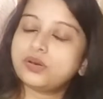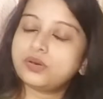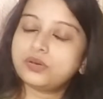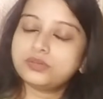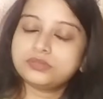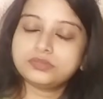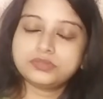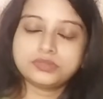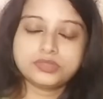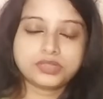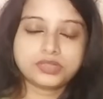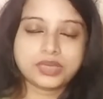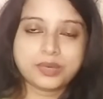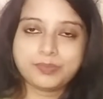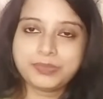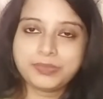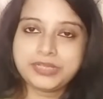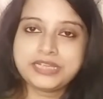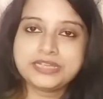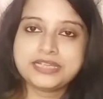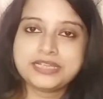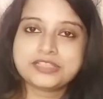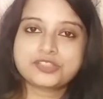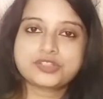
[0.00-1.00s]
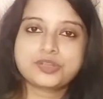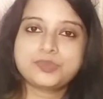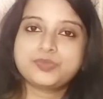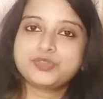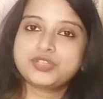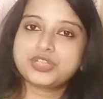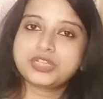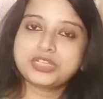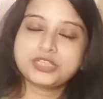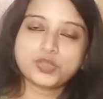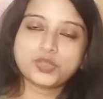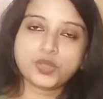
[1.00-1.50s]
the complete
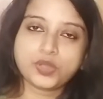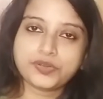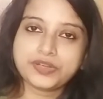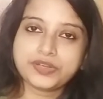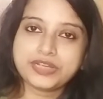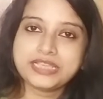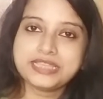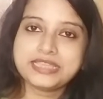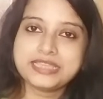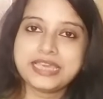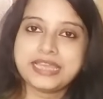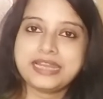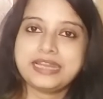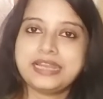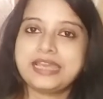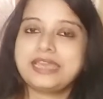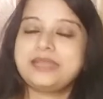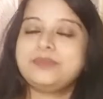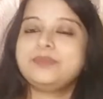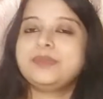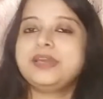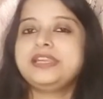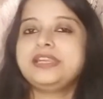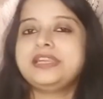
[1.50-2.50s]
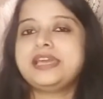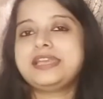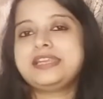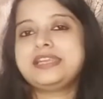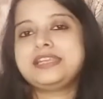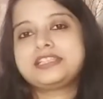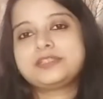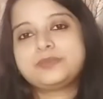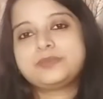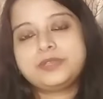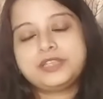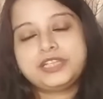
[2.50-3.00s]
description is already there, line by
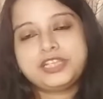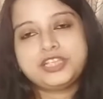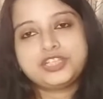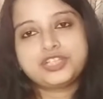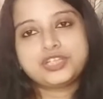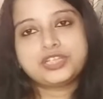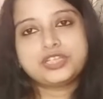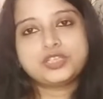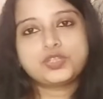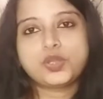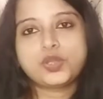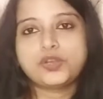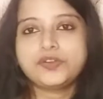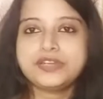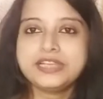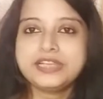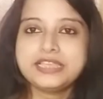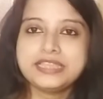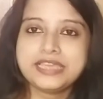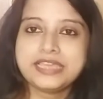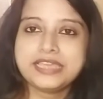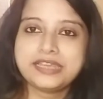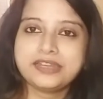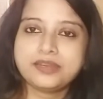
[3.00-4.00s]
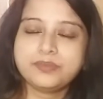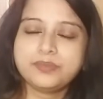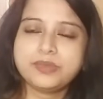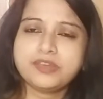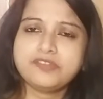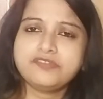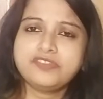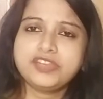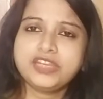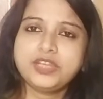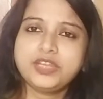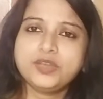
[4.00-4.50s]
line explanation is already there in
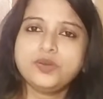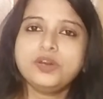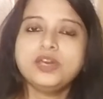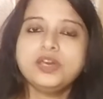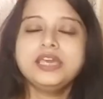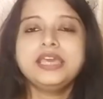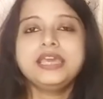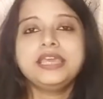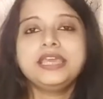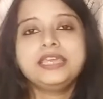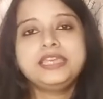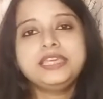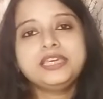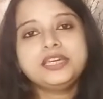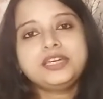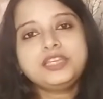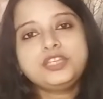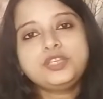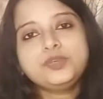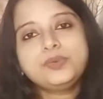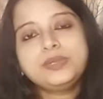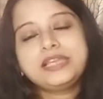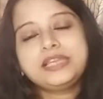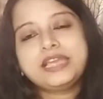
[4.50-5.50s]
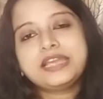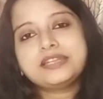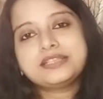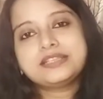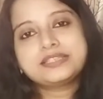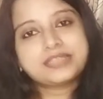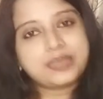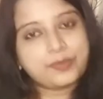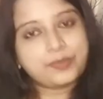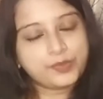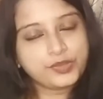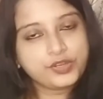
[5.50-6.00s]
my video. Here you will get
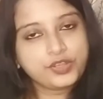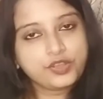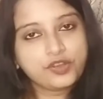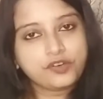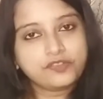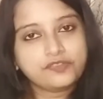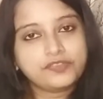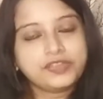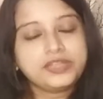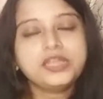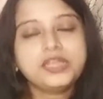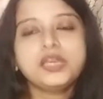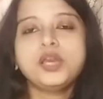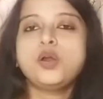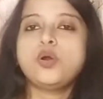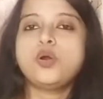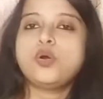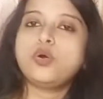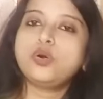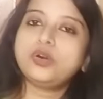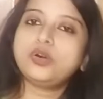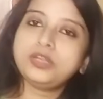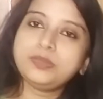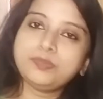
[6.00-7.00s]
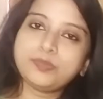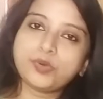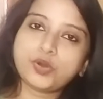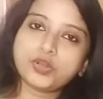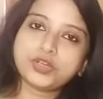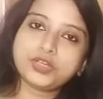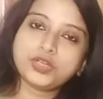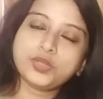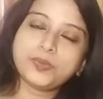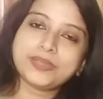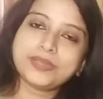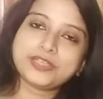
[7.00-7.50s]
a summary of it, all
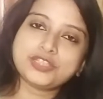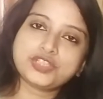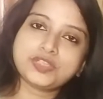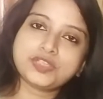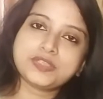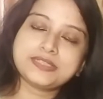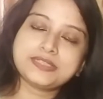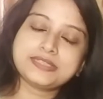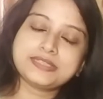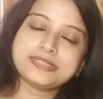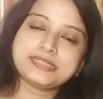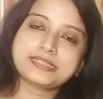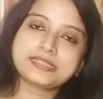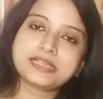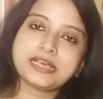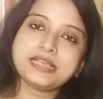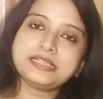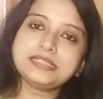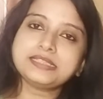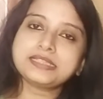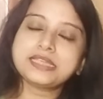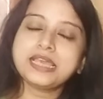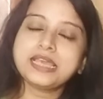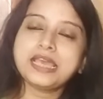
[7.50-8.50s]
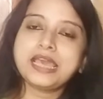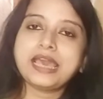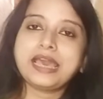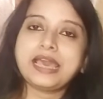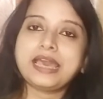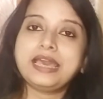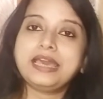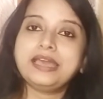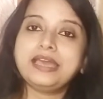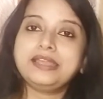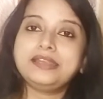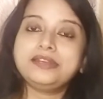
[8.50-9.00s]
important questions discussed.
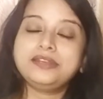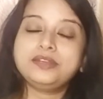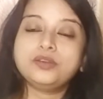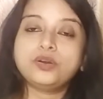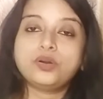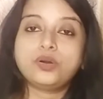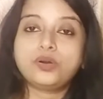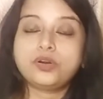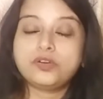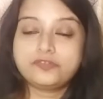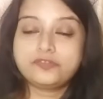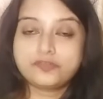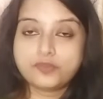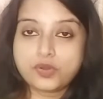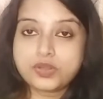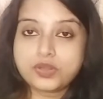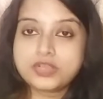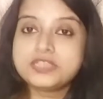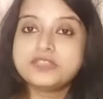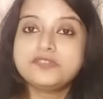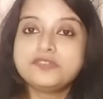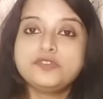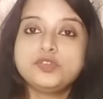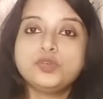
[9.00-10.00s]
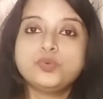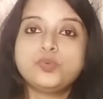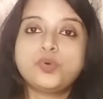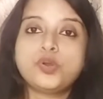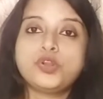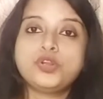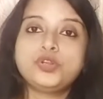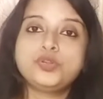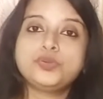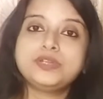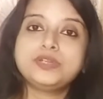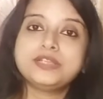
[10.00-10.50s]
And of course, if you
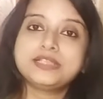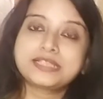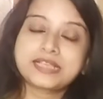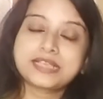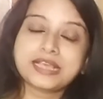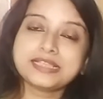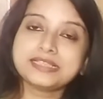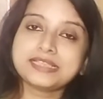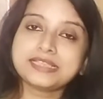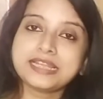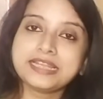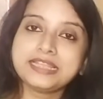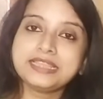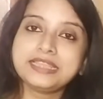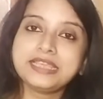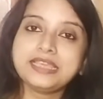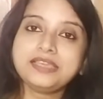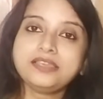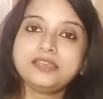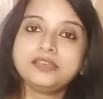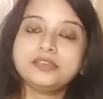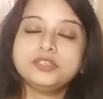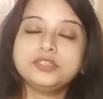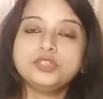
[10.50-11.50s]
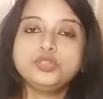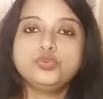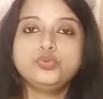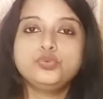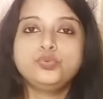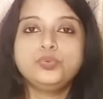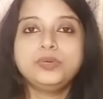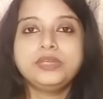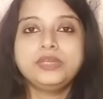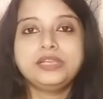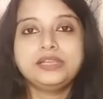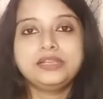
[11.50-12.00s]
want to discuss anything, you
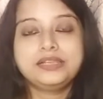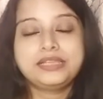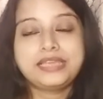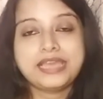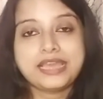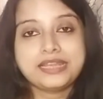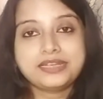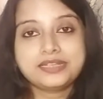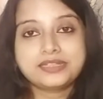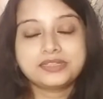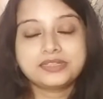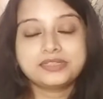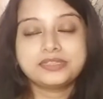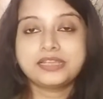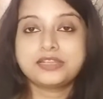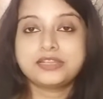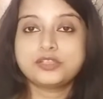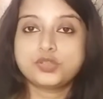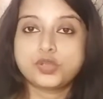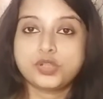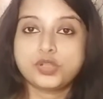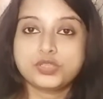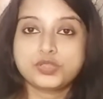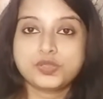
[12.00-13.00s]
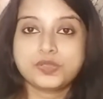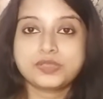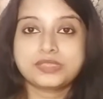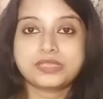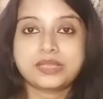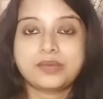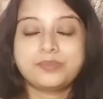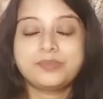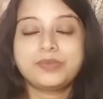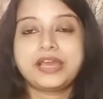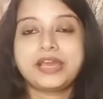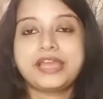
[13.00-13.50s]
will get, there is also
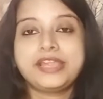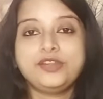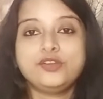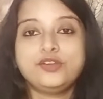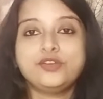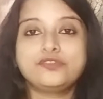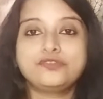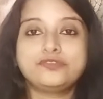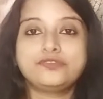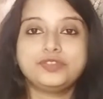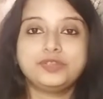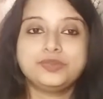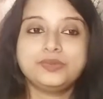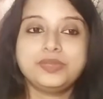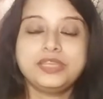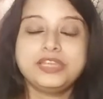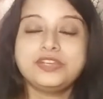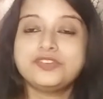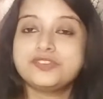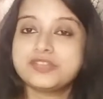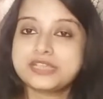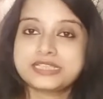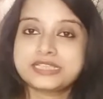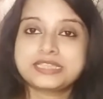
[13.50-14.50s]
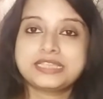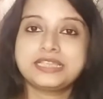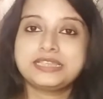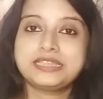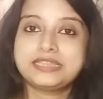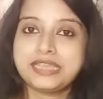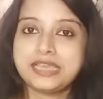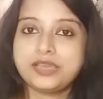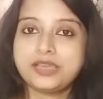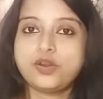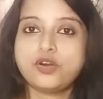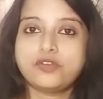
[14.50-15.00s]
some kind of
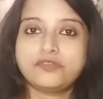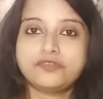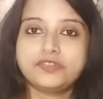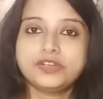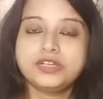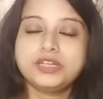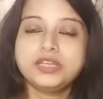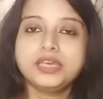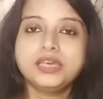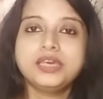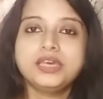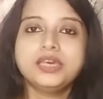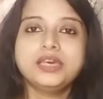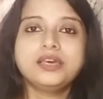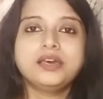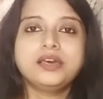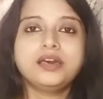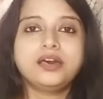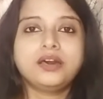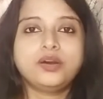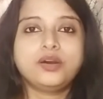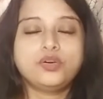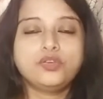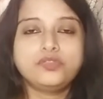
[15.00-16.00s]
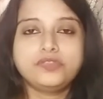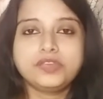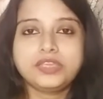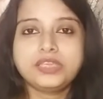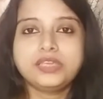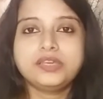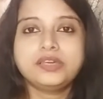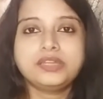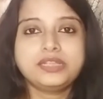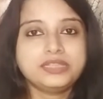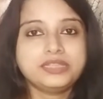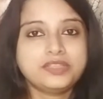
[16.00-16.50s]
interesting thing offered over
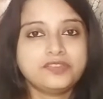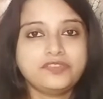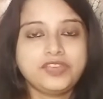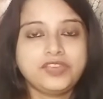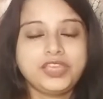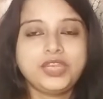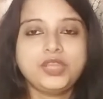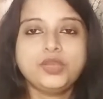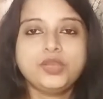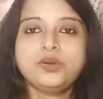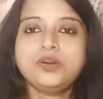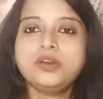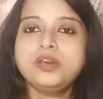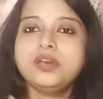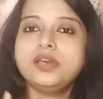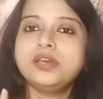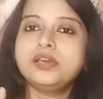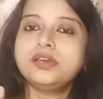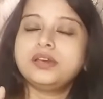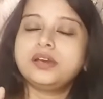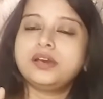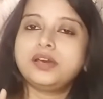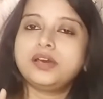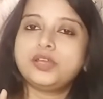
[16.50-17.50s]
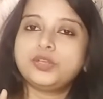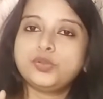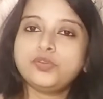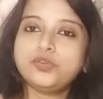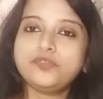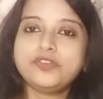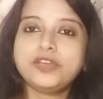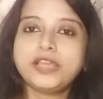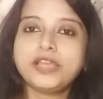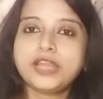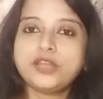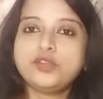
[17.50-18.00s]
here in the video.
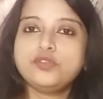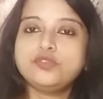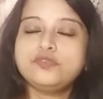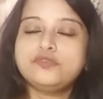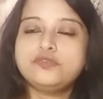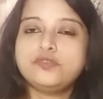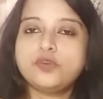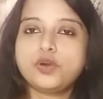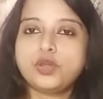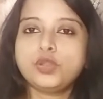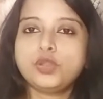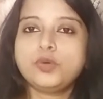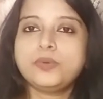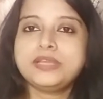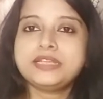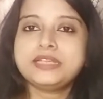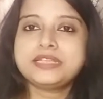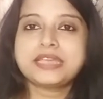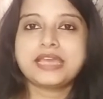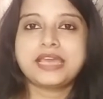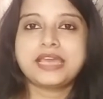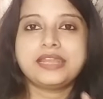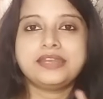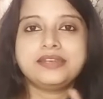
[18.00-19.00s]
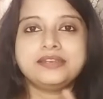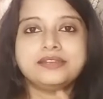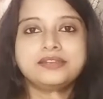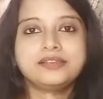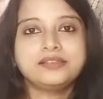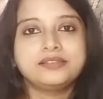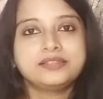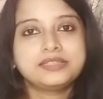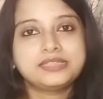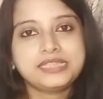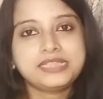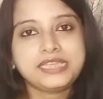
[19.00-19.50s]
Don't forget to follow it
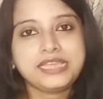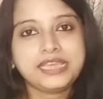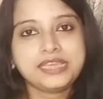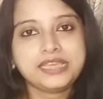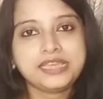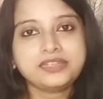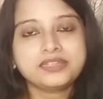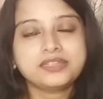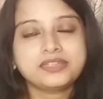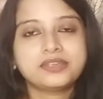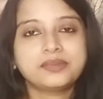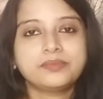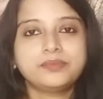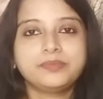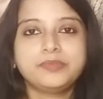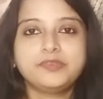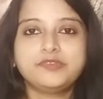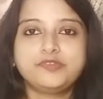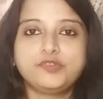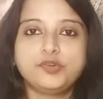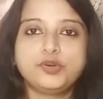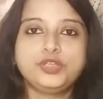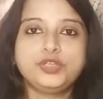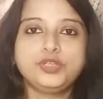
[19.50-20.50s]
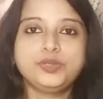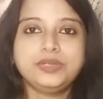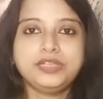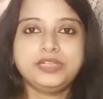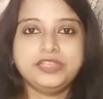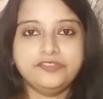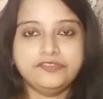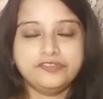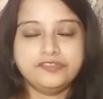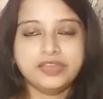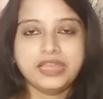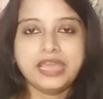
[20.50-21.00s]
and see it before you
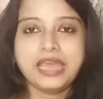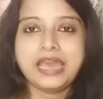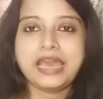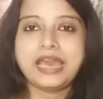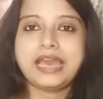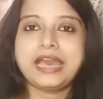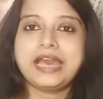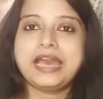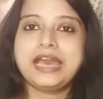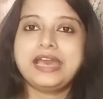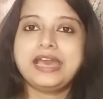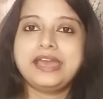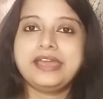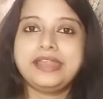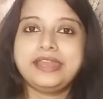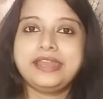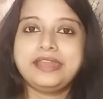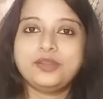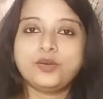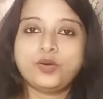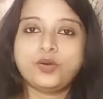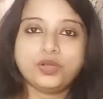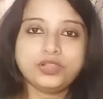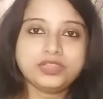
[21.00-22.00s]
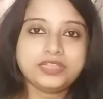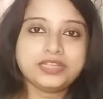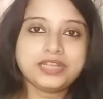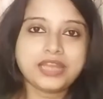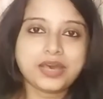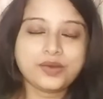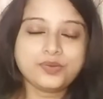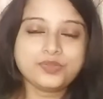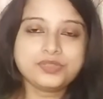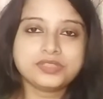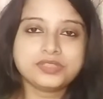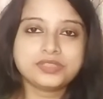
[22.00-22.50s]
leave. And all the
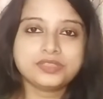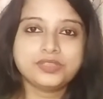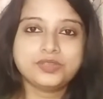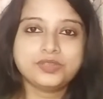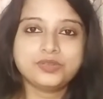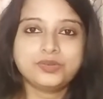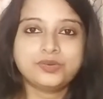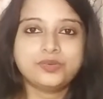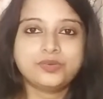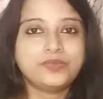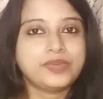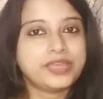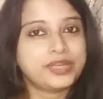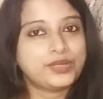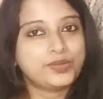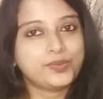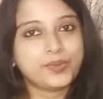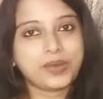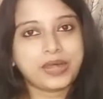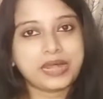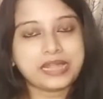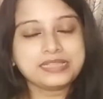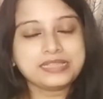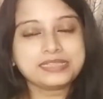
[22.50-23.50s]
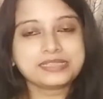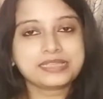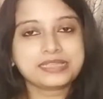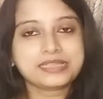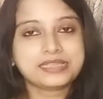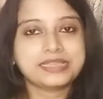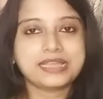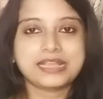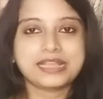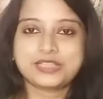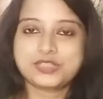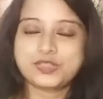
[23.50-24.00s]
doubts, you know where to ask.
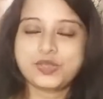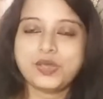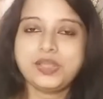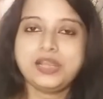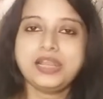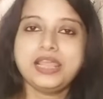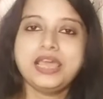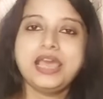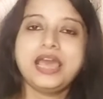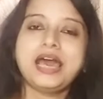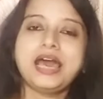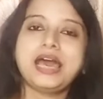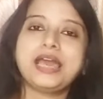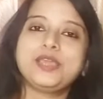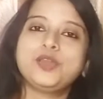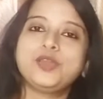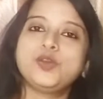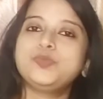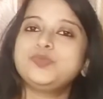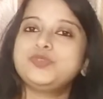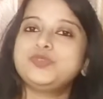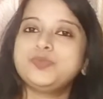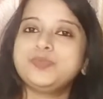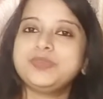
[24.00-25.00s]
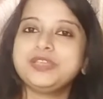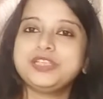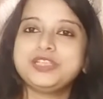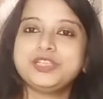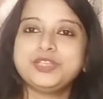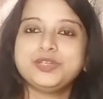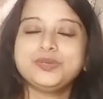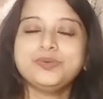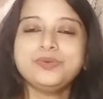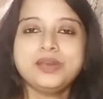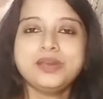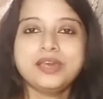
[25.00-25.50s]
That's all. I hope to
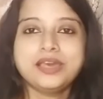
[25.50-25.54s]
meet you.